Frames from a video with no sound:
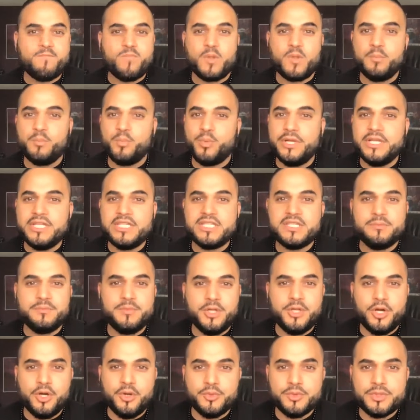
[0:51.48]
bring some
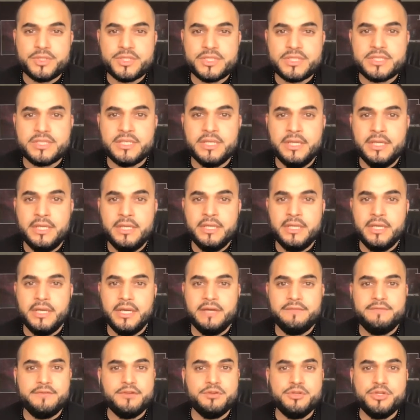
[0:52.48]
notes.
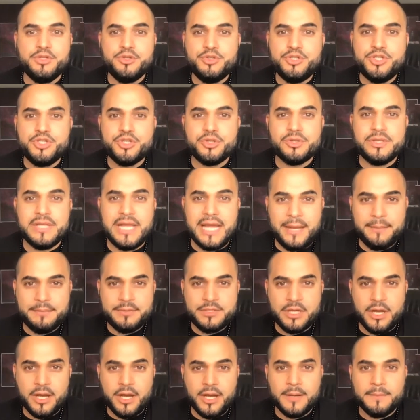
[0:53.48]
If you use your
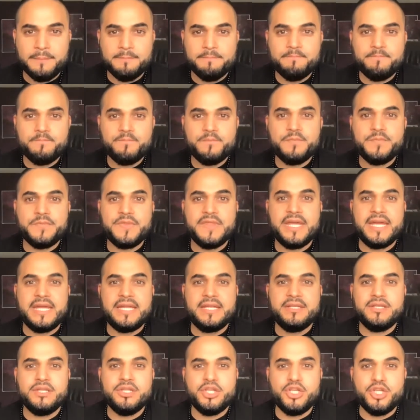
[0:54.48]
laptop,
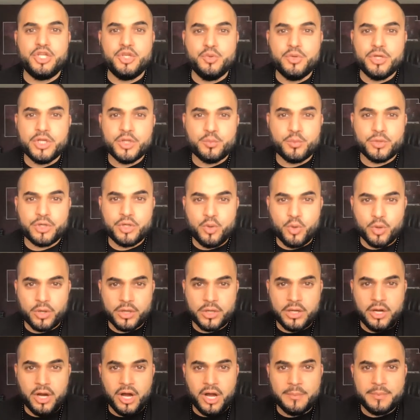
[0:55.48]
then you can record a
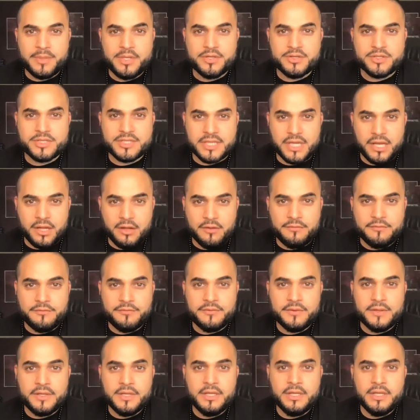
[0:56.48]
copy yourself.